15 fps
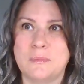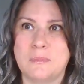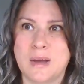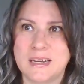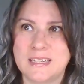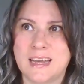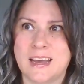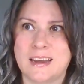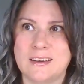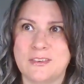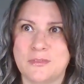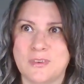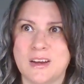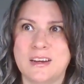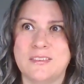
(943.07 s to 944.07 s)
my dad and a
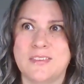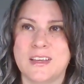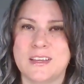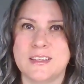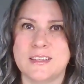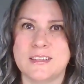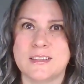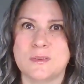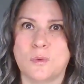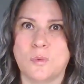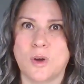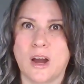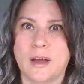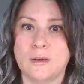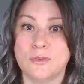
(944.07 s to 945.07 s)
friend of his
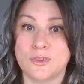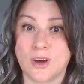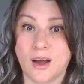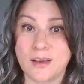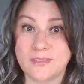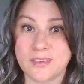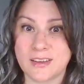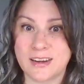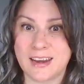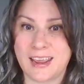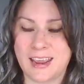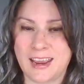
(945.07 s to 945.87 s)
were out driving,